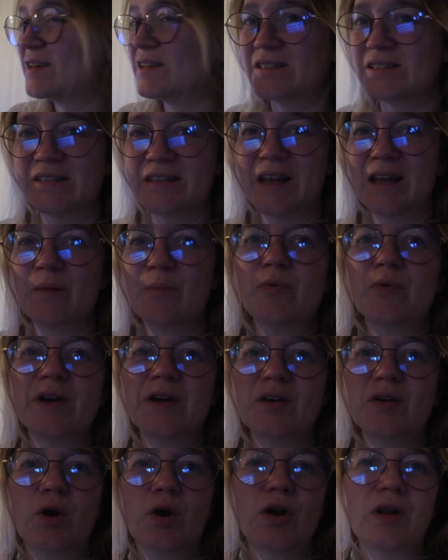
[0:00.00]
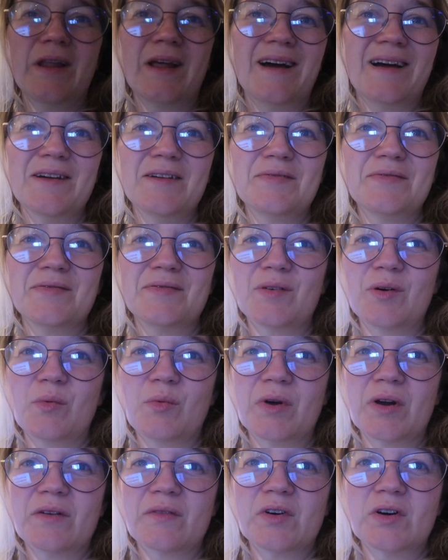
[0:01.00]
celebrate her life or
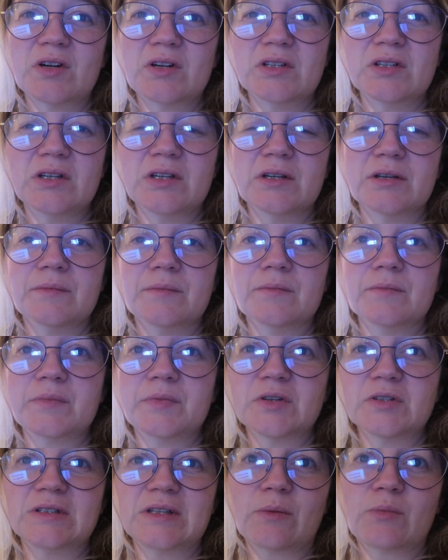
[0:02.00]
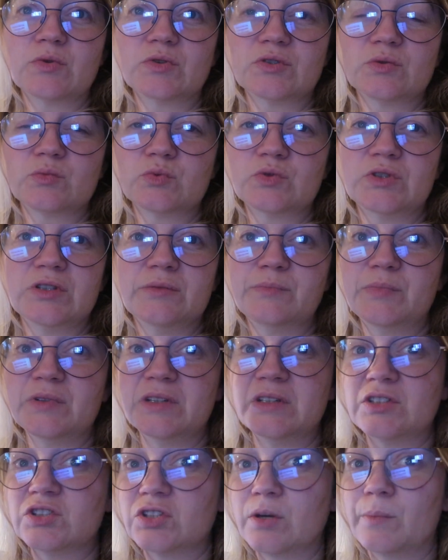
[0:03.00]
whatever, um, because that would have
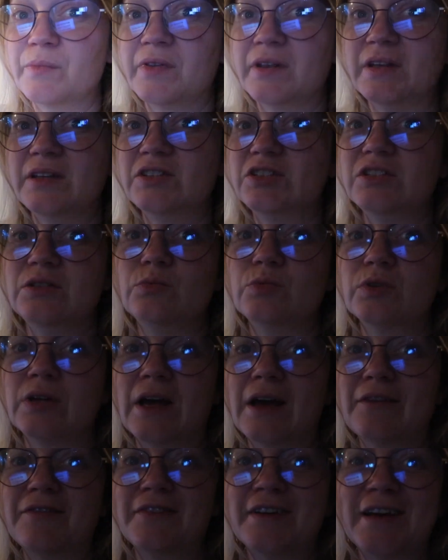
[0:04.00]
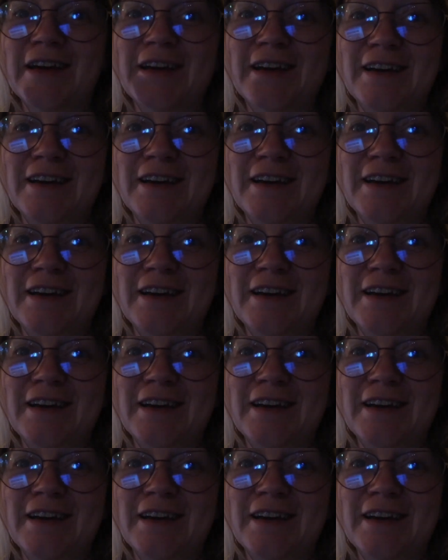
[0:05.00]
been something she would have